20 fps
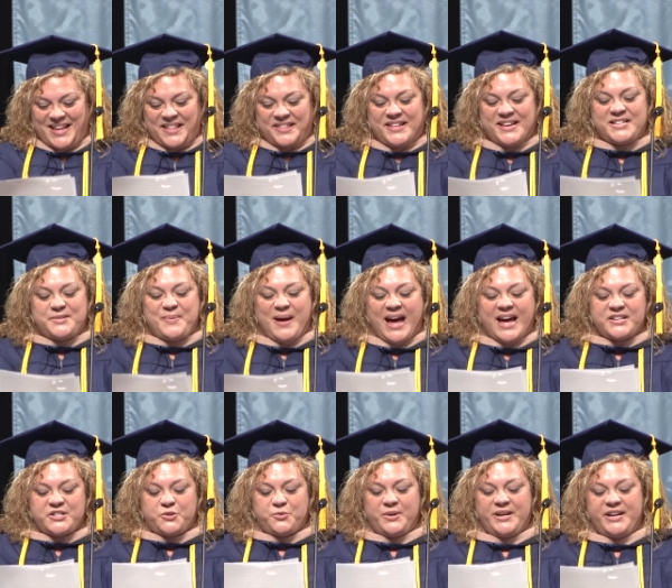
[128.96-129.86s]
These
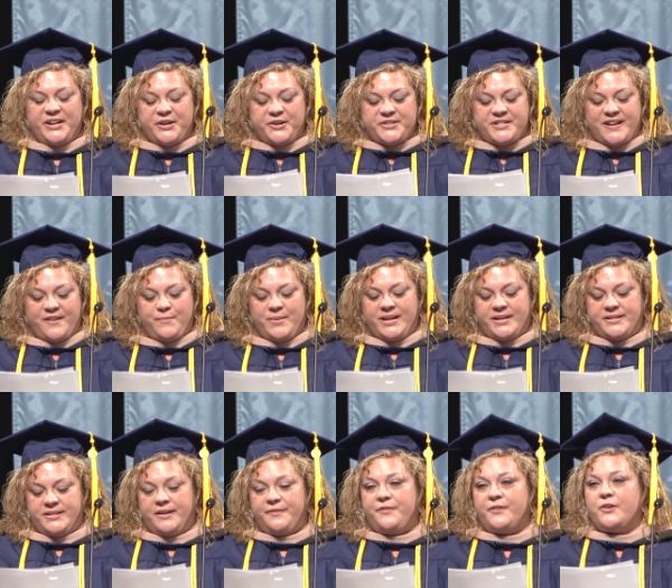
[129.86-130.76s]
past 3 years have been a
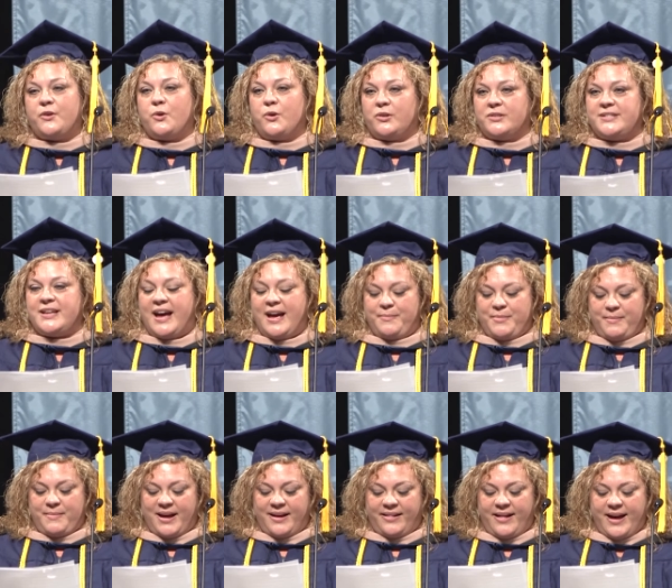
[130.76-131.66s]
difficult time
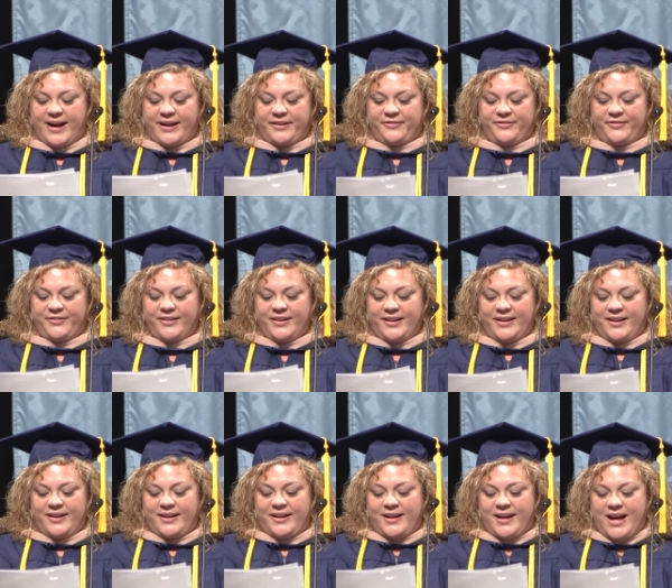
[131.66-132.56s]
in my life.
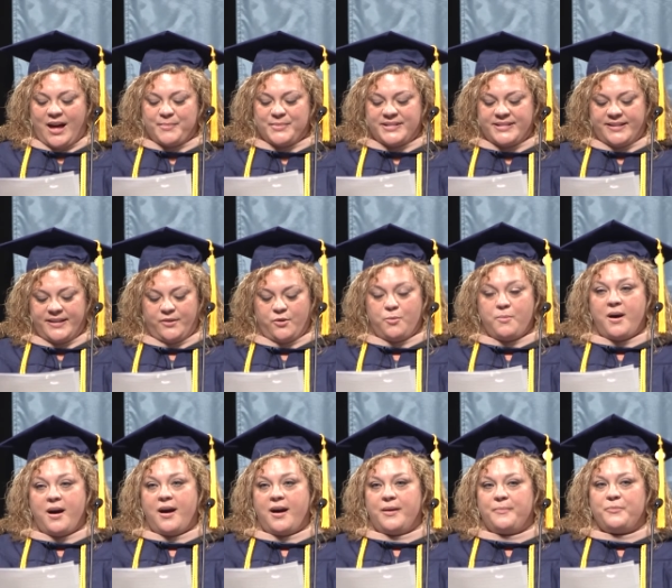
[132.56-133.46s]
I'm a single
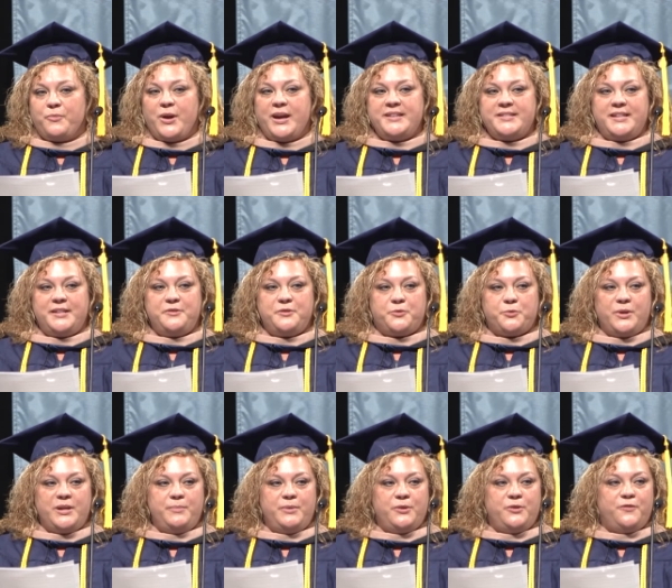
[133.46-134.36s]
mom raising
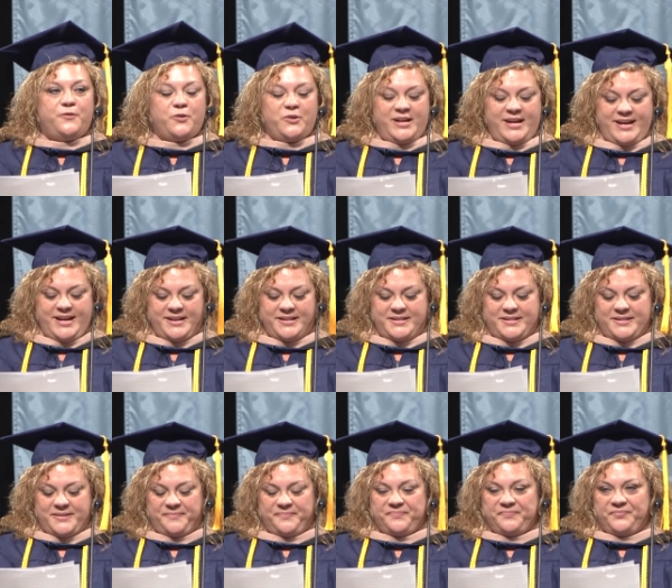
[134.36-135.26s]
three beautiful
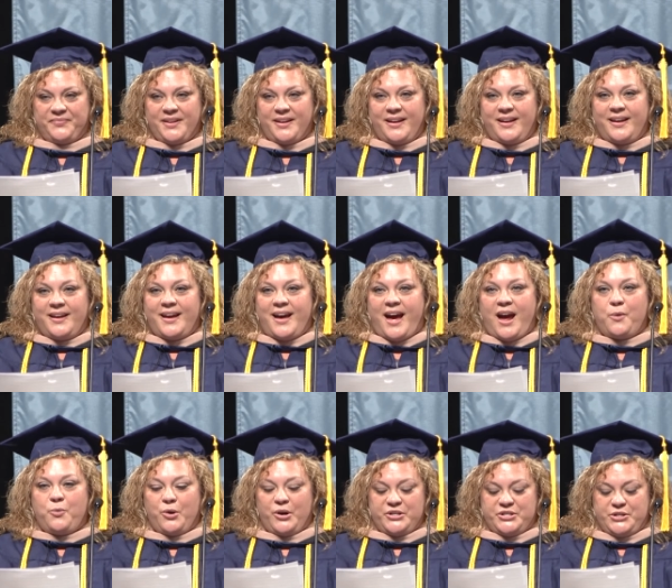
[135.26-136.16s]
kids.
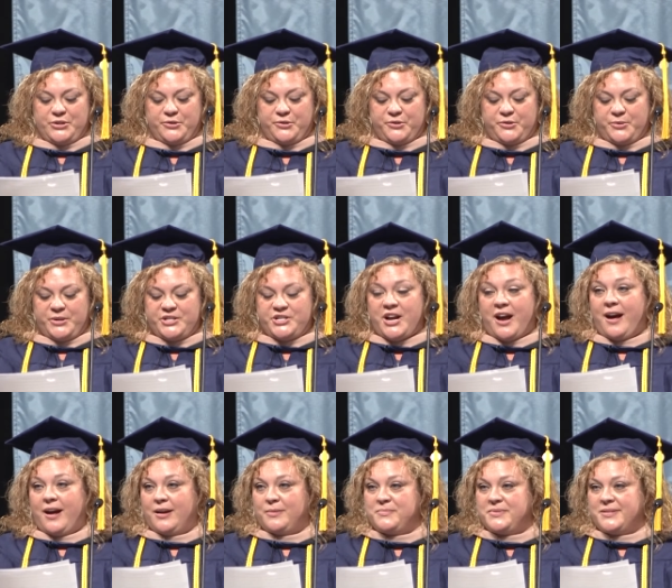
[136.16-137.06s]
I work 2 to 3
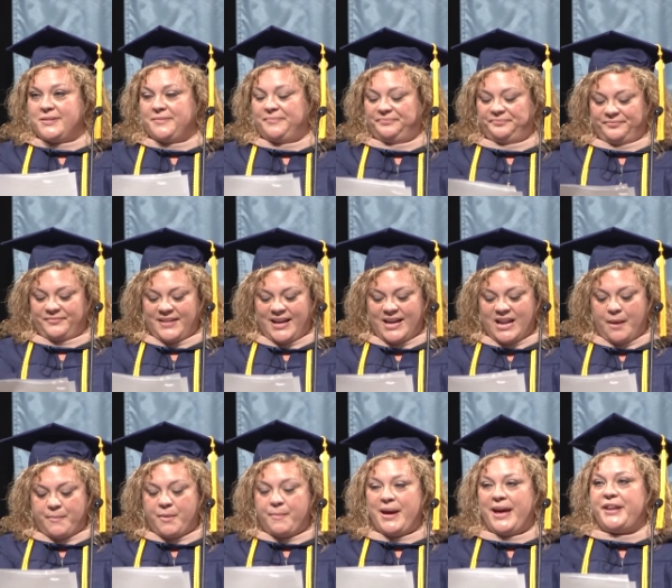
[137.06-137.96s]
jobs, and
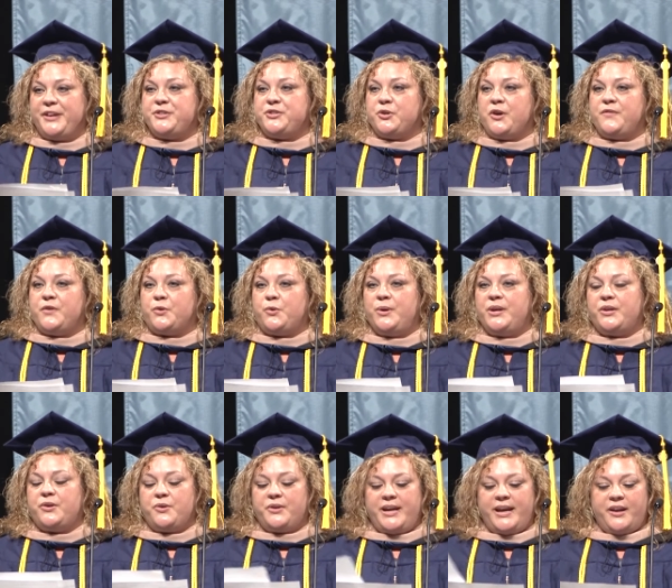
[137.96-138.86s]
I'm a manager of a
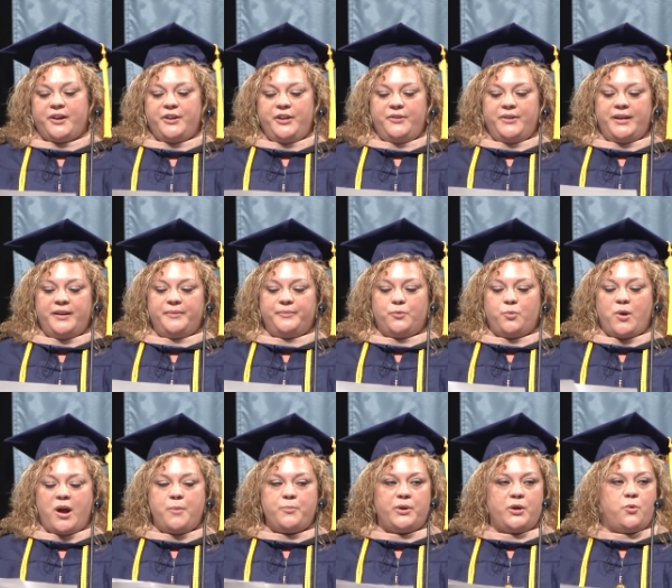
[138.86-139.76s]
critical care unit
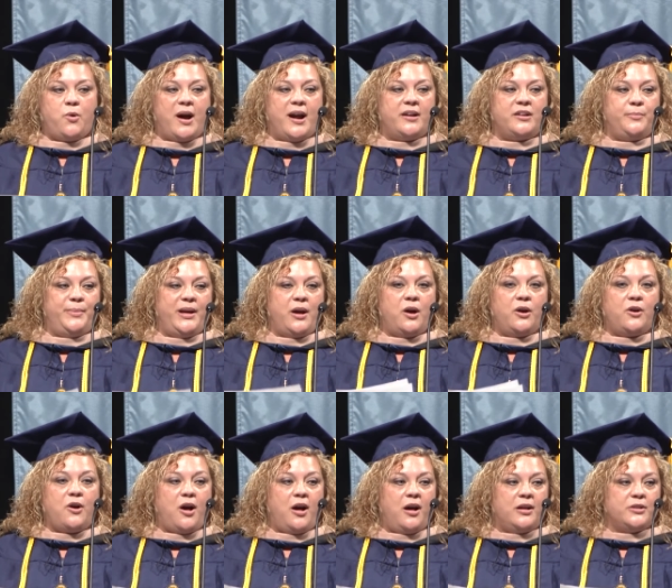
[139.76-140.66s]
where I'm required to be on
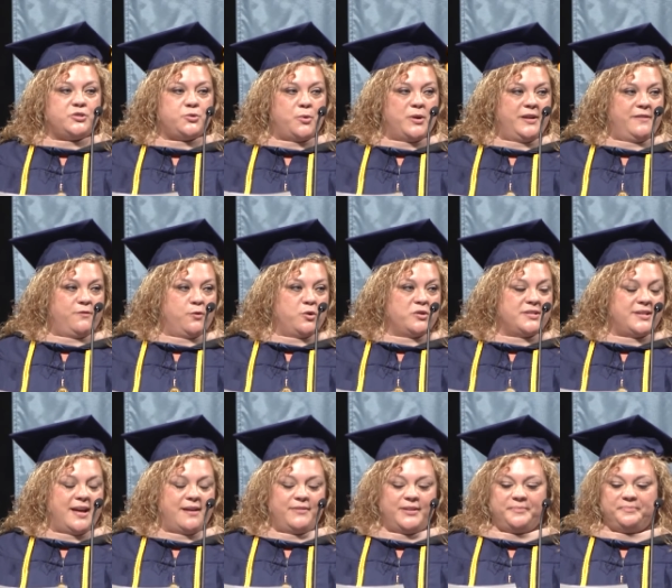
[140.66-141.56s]
call
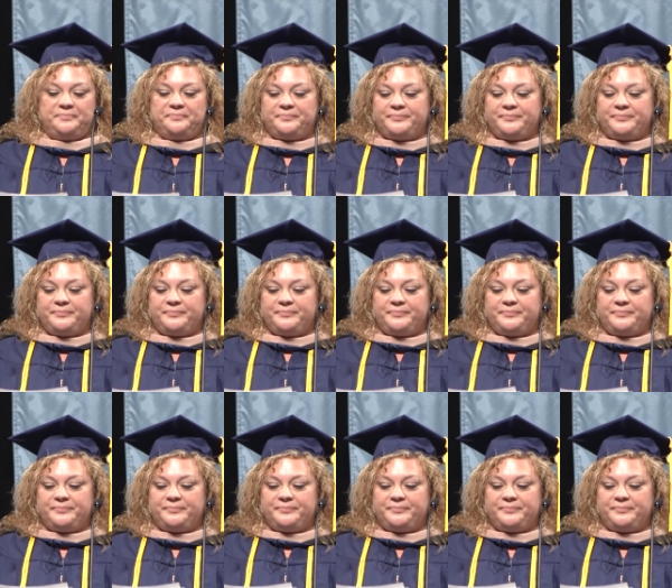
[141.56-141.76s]
24/7.